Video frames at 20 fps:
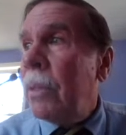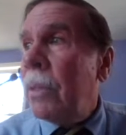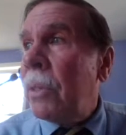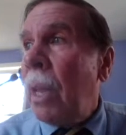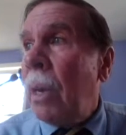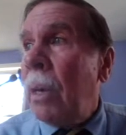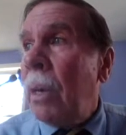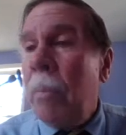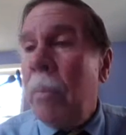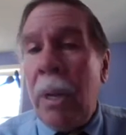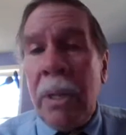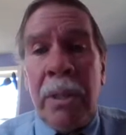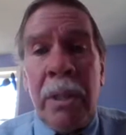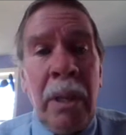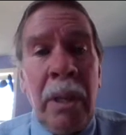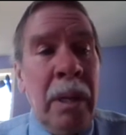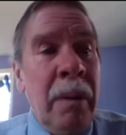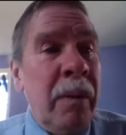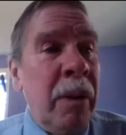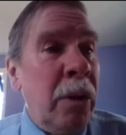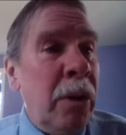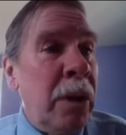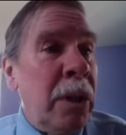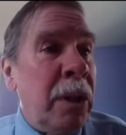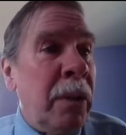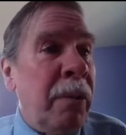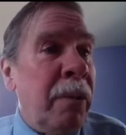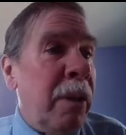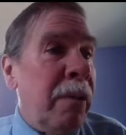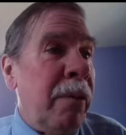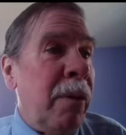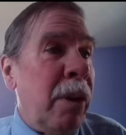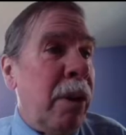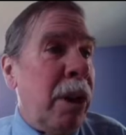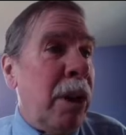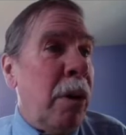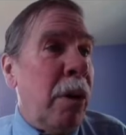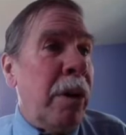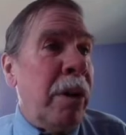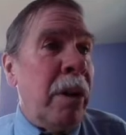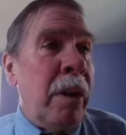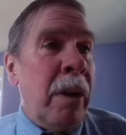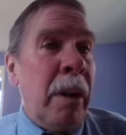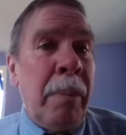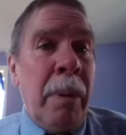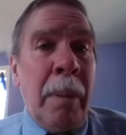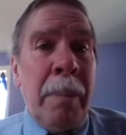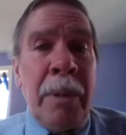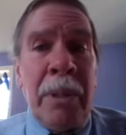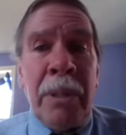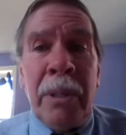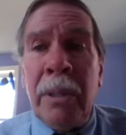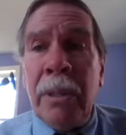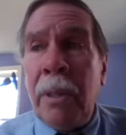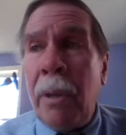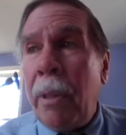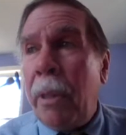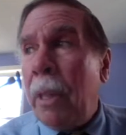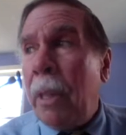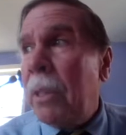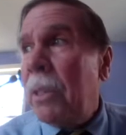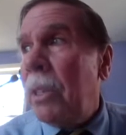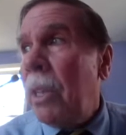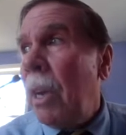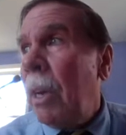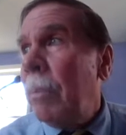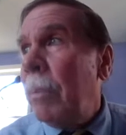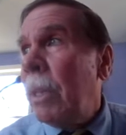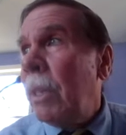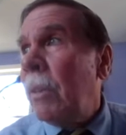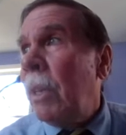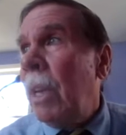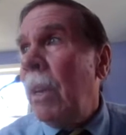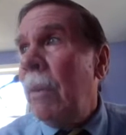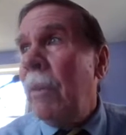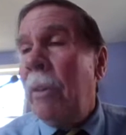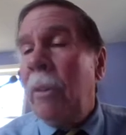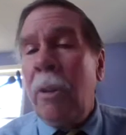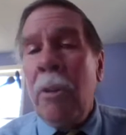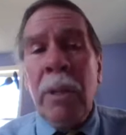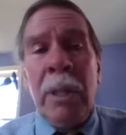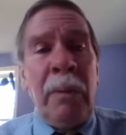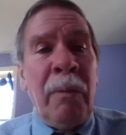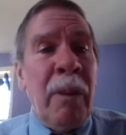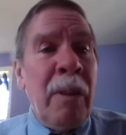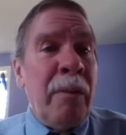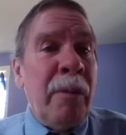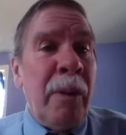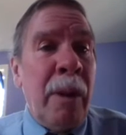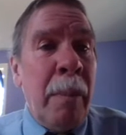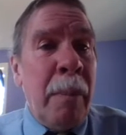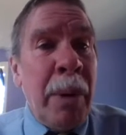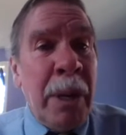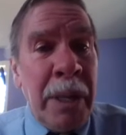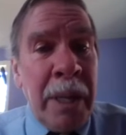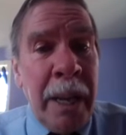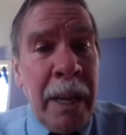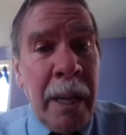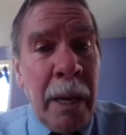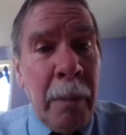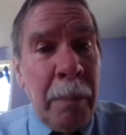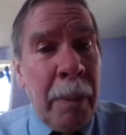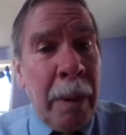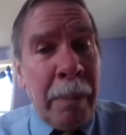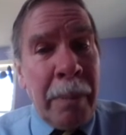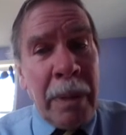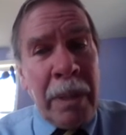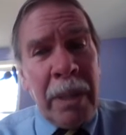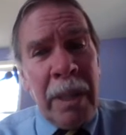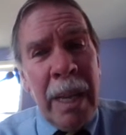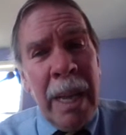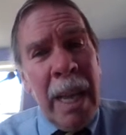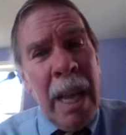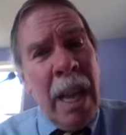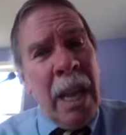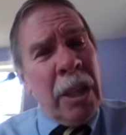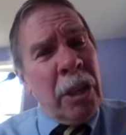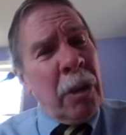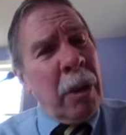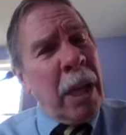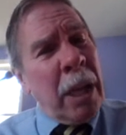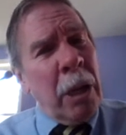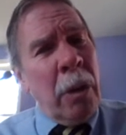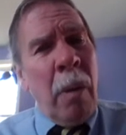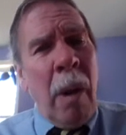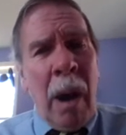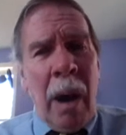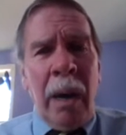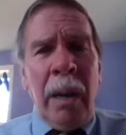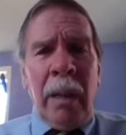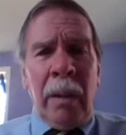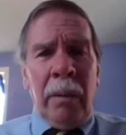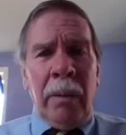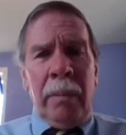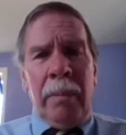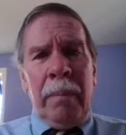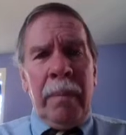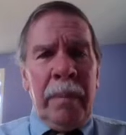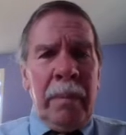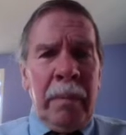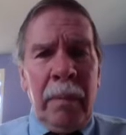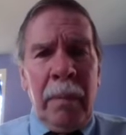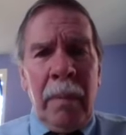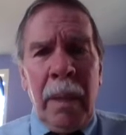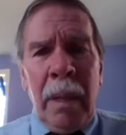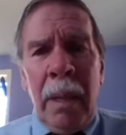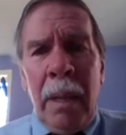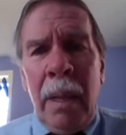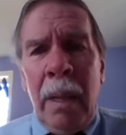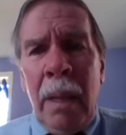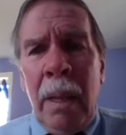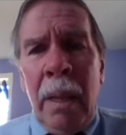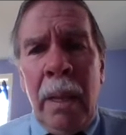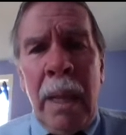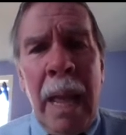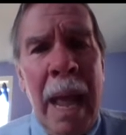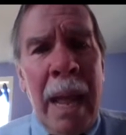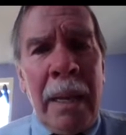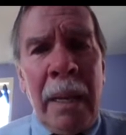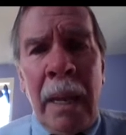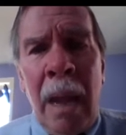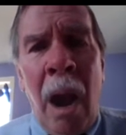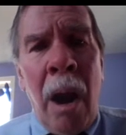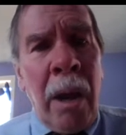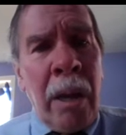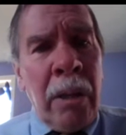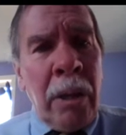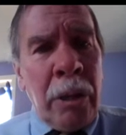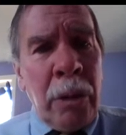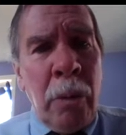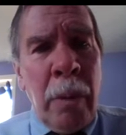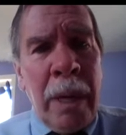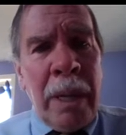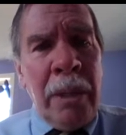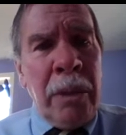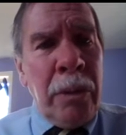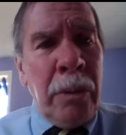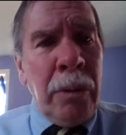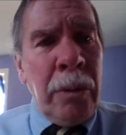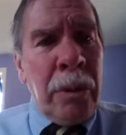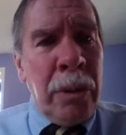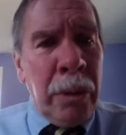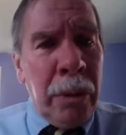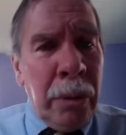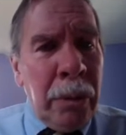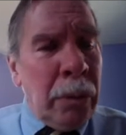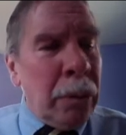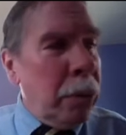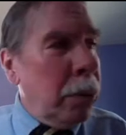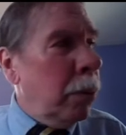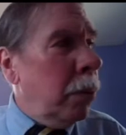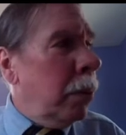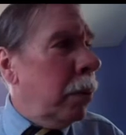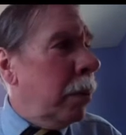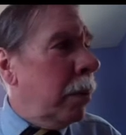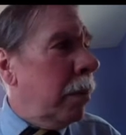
seller must deliver goods fit for the ordinary purposes, or the seller must deliver goods fit for a particular purpose. So can you argue that Article 22.2,